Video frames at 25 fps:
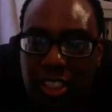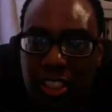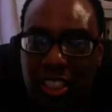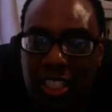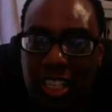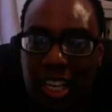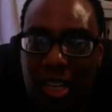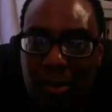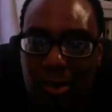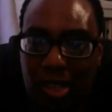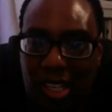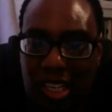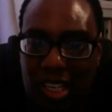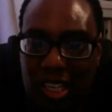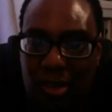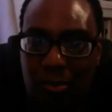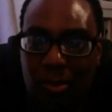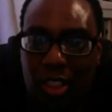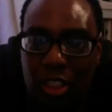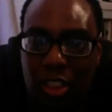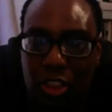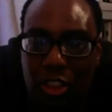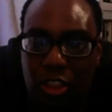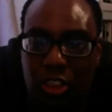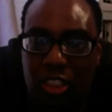Yeah, I
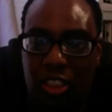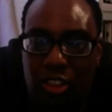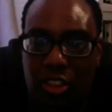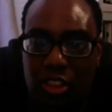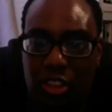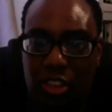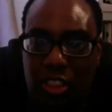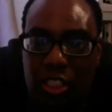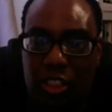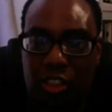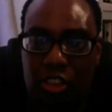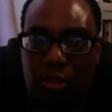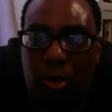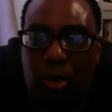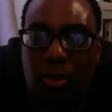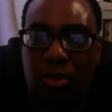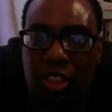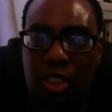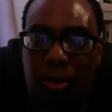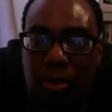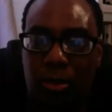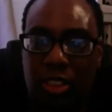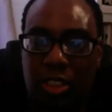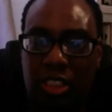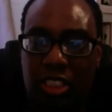met Jill Scott. So see
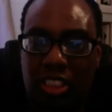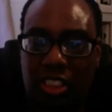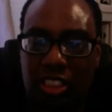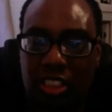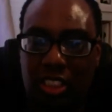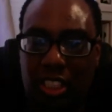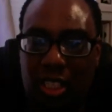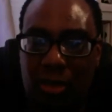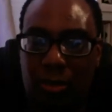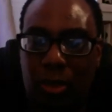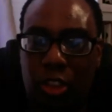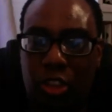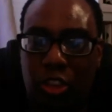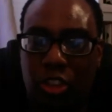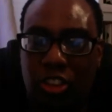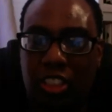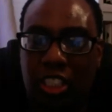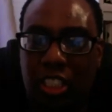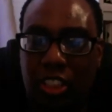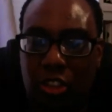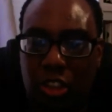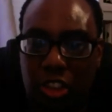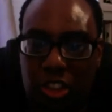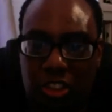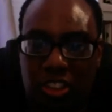pictures. I met Jill Scott
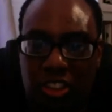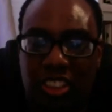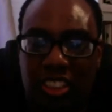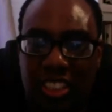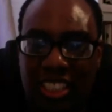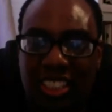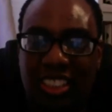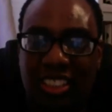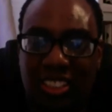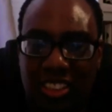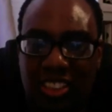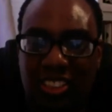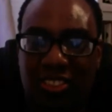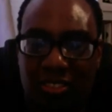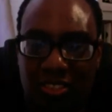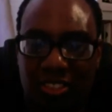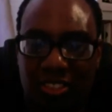too. She is nice.